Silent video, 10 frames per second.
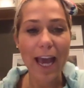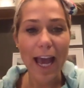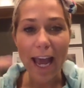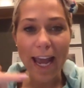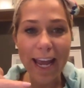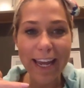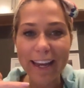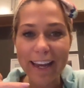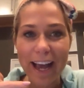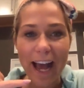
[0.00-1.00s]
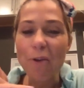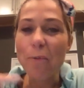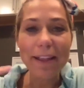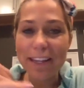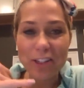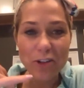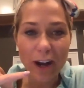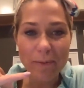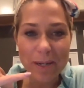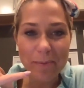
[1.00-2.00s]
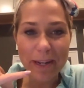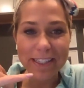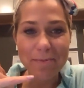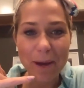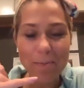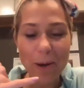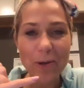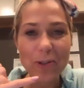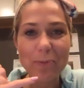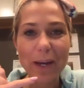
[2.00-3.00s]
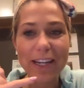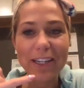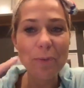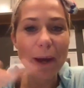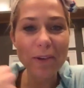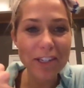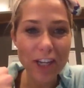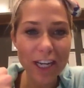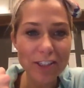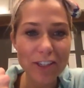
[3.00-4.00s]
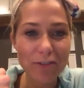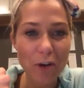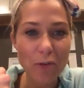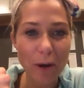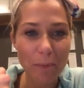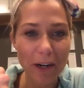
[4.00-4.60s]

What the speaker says: hey, I don't mind that you copied and pasted my post, but you might want to change the phone number,